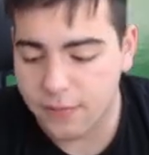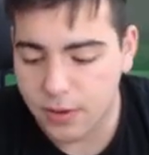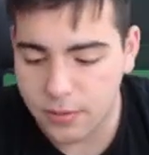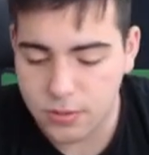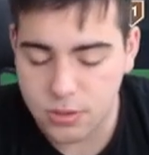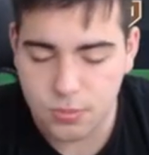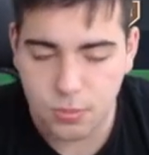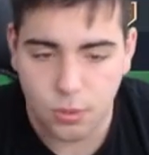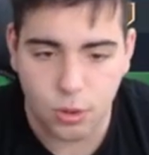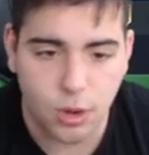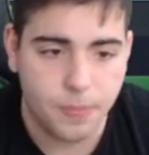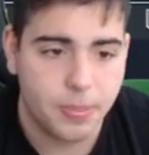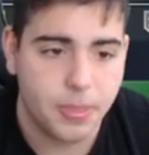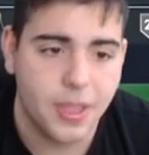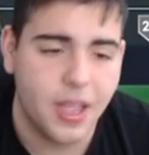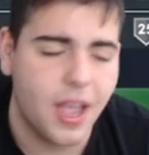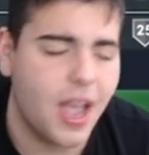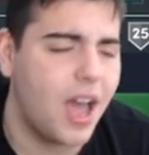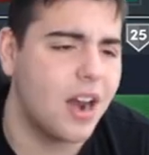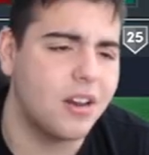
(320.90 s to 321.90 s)
favorite sport.
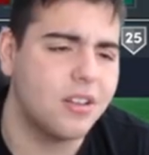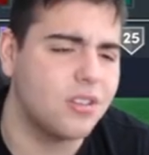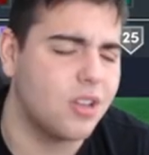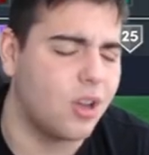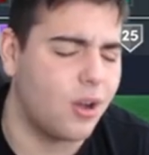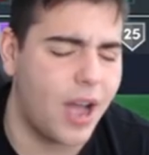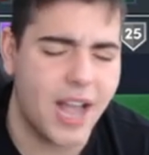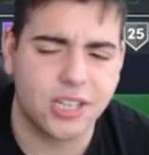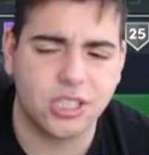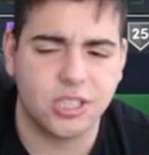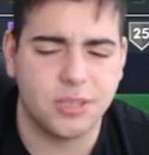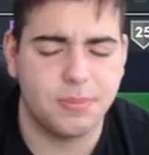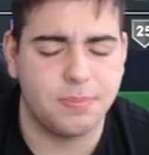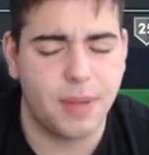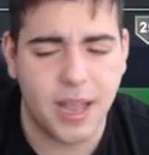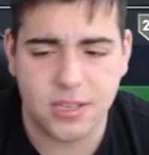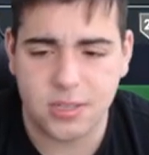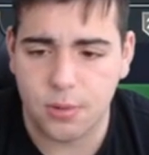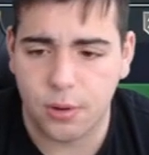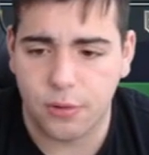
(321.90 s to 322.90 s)
I don't know. Actually,
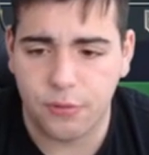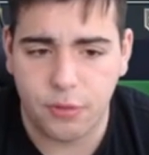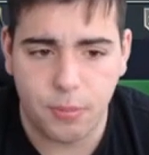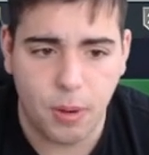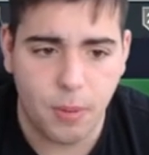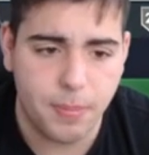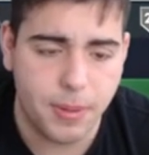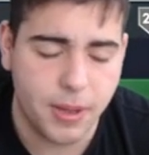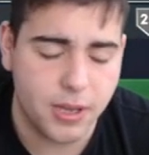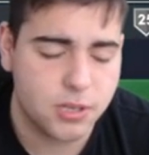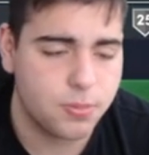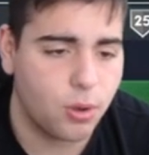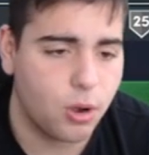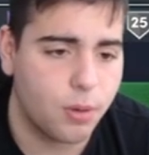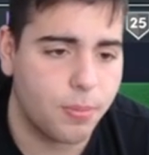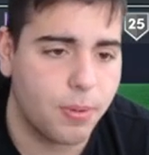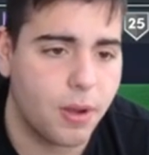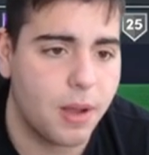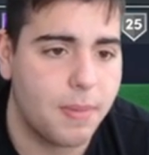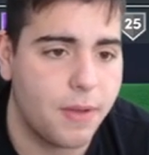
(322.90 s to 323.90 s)
basketball, football, baseball
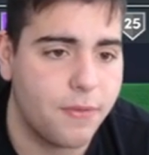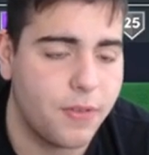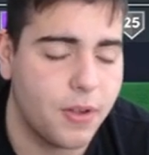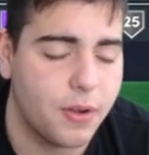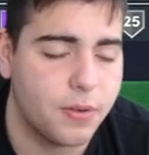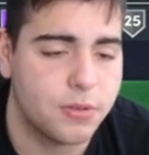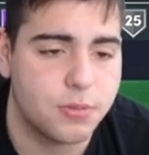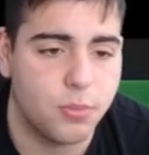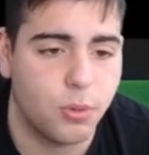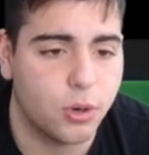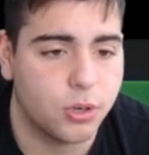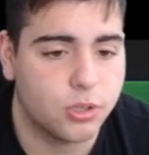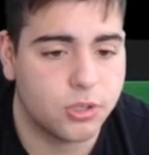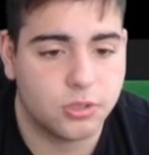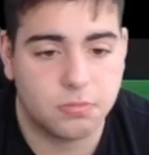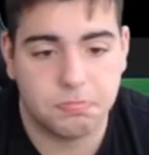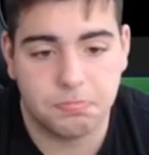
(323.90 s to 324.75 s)
are probably my favorite sports,